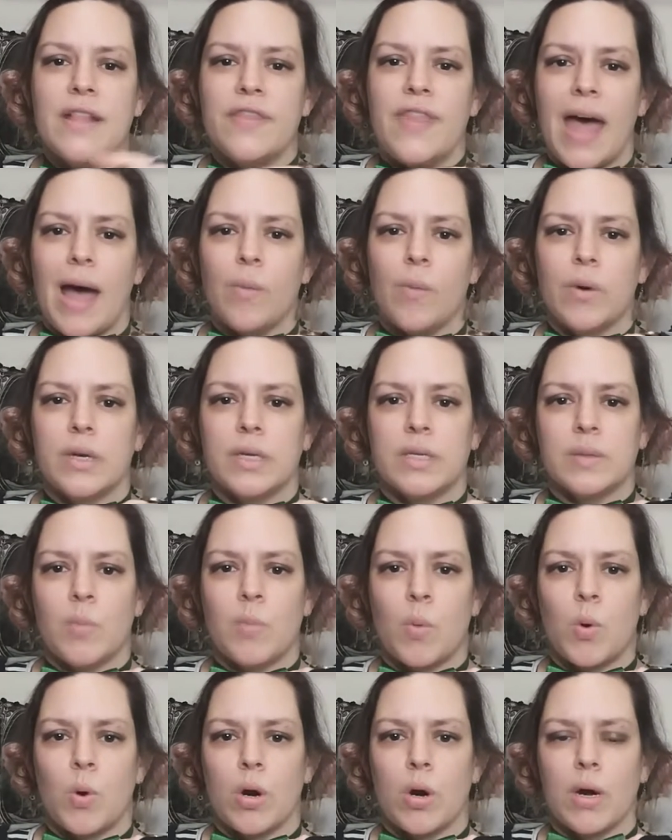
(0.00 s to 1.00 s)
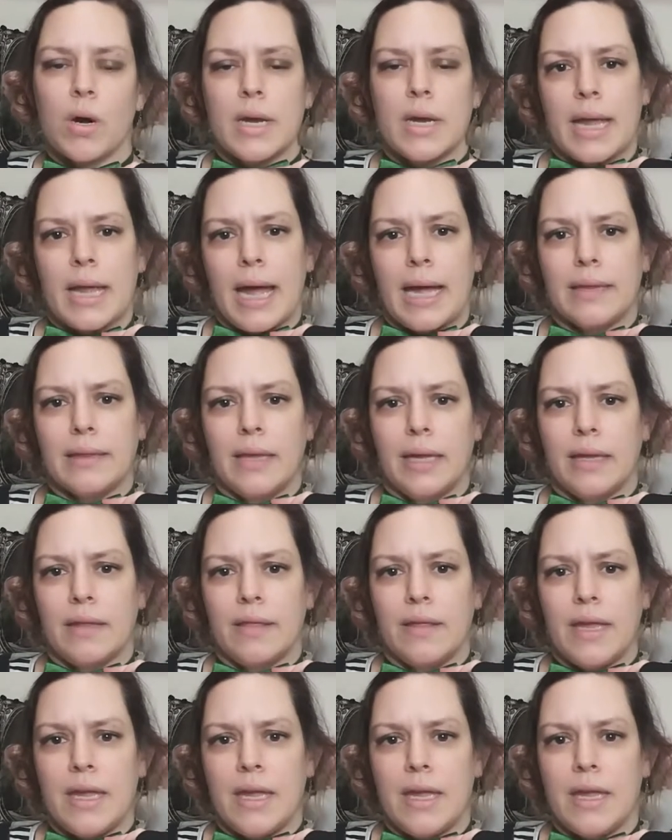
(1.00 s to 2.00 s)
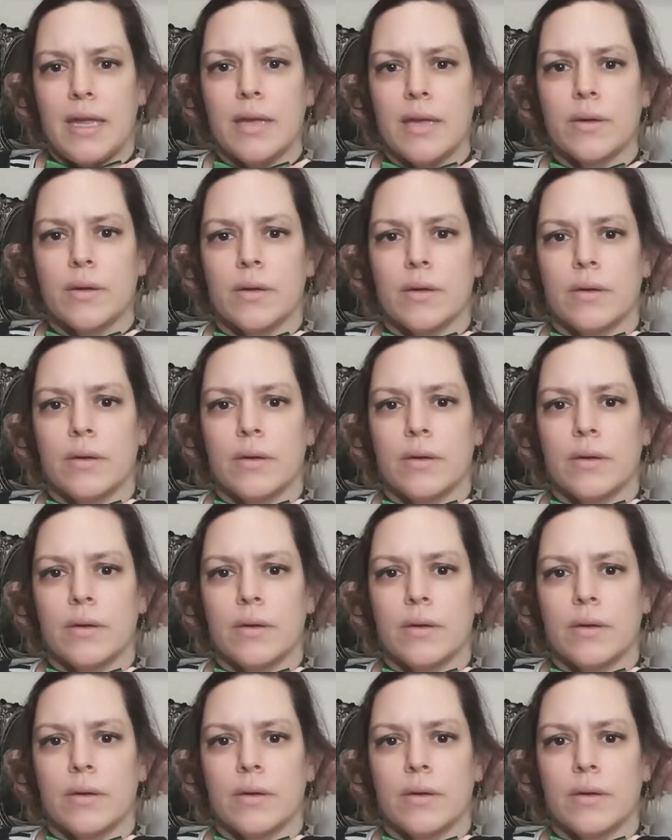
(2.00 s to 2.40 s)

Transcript: That one is more. It had like the